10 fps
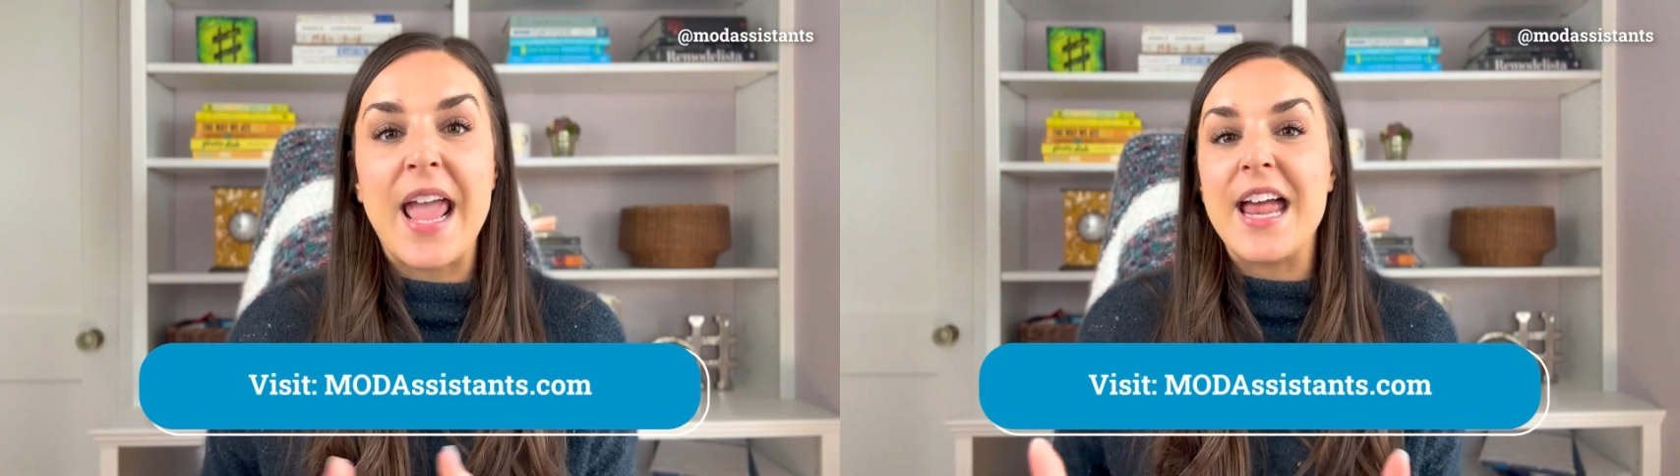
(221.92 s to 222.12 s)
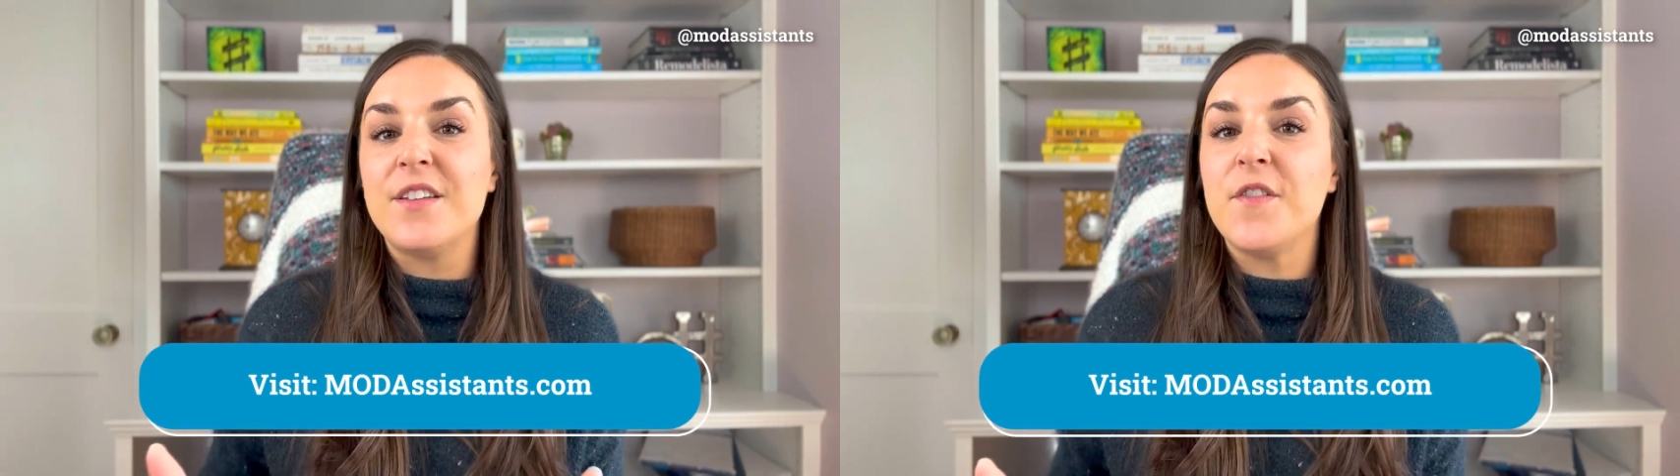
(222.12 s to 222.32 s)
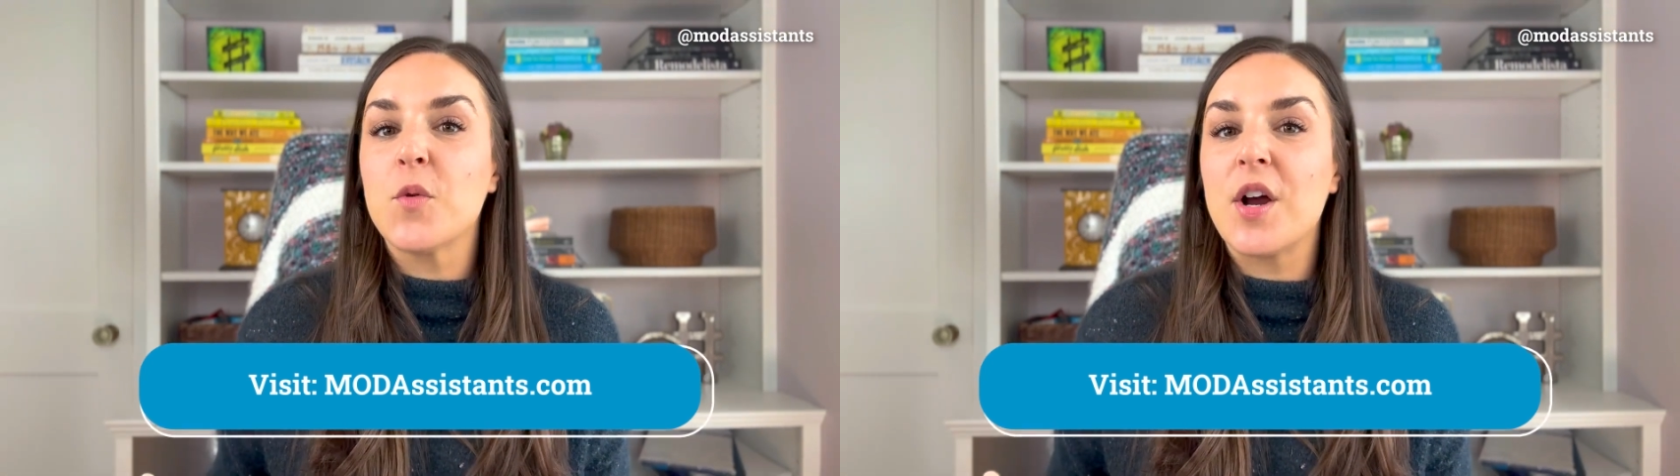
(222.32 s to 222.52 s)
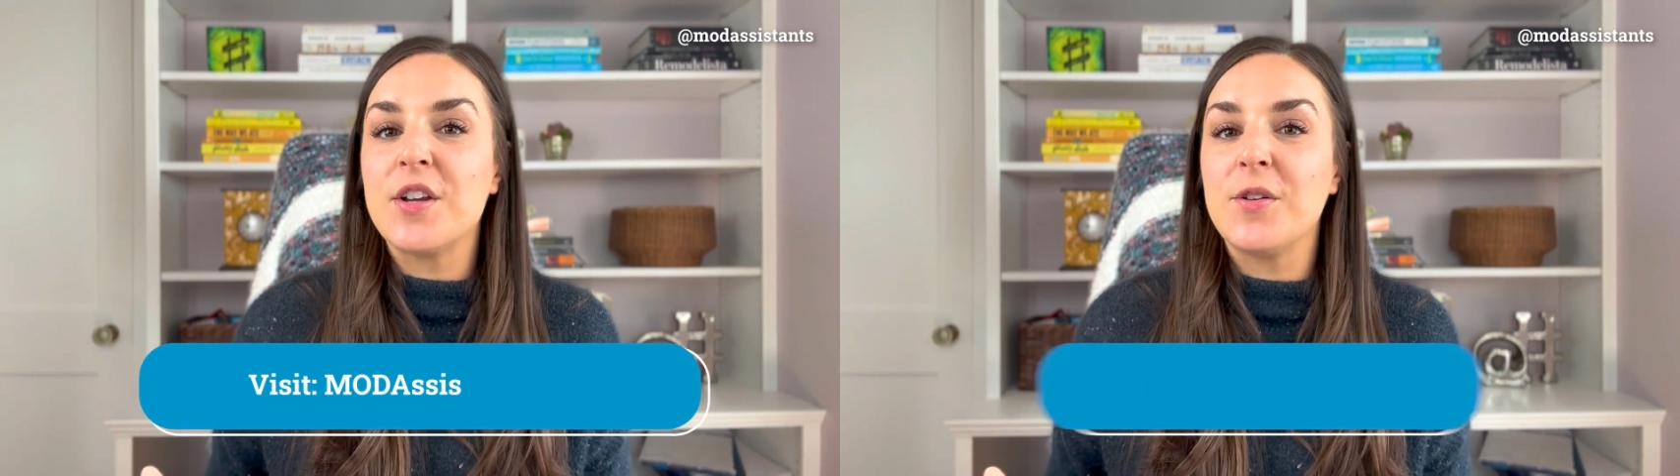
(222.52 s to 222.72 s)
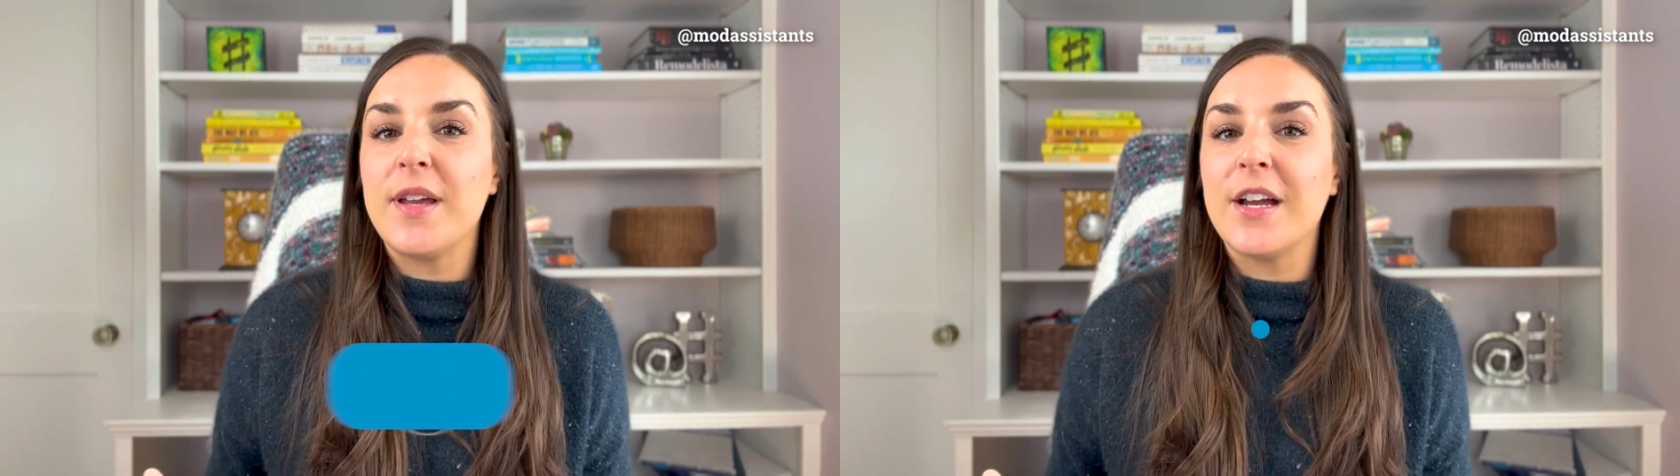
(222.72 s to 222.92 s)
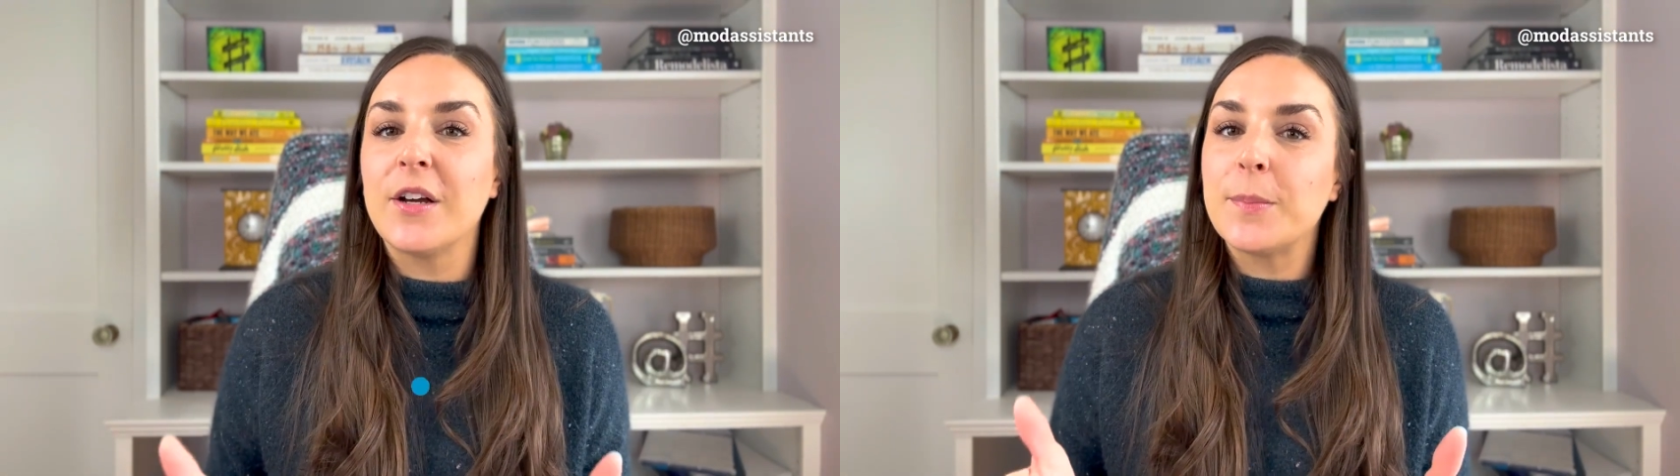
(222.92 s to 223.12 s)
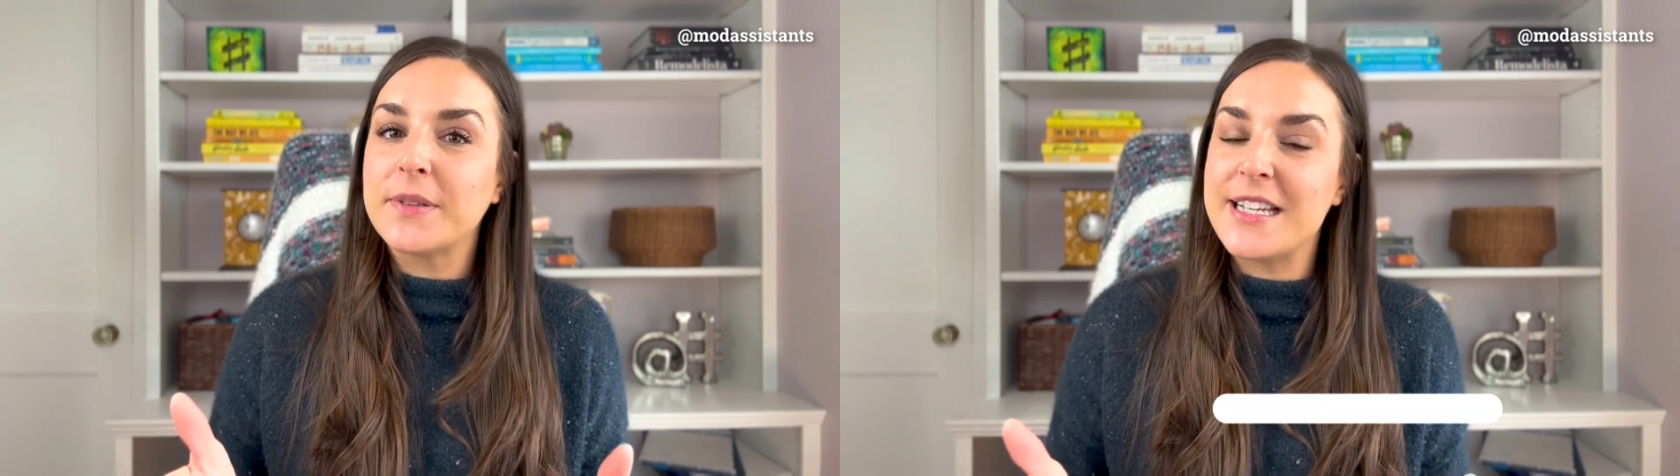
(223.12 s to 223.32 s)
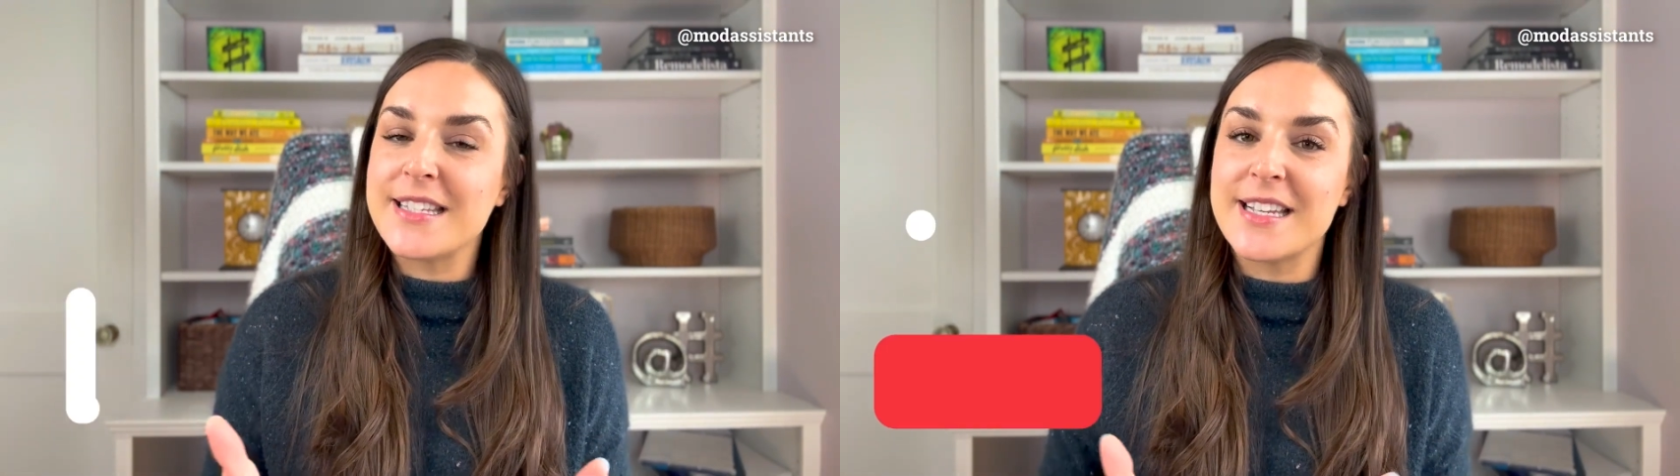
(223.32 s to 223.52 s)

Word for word: And if you are new here, please